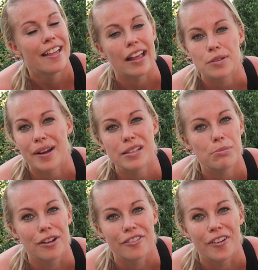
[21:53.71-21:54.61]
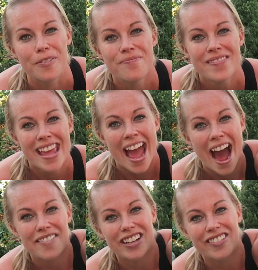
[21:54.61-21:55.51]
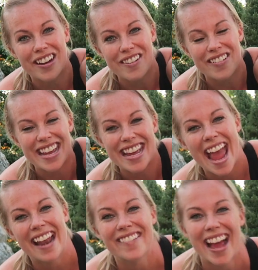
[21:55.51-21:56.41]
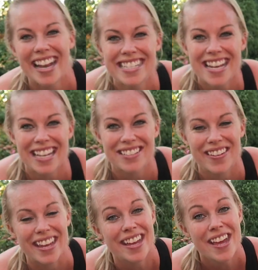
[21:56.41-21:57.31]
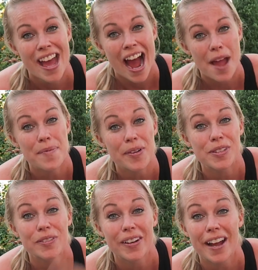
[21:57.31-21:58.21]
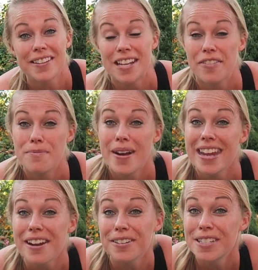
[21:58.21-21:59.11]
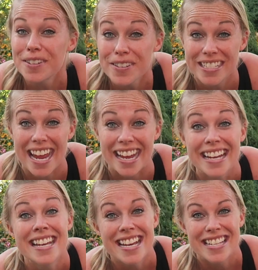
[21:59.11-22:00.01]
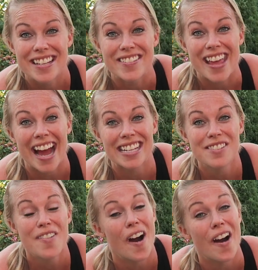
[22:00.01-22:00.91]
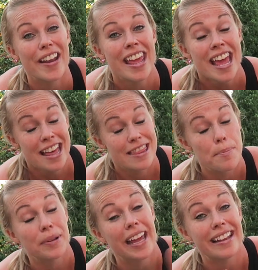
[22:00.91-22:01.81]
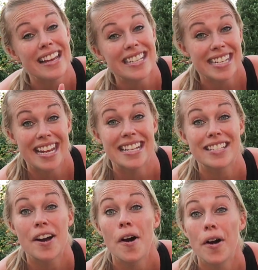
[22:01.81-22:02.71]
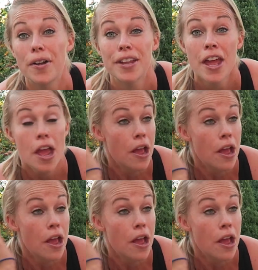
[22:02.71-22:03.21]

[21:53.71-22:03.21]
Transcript: That's why it's beautiful. Have a great week and I'll catch you next week. I post workouts every Monday or Tuesday, so catch them on the playlist. It is called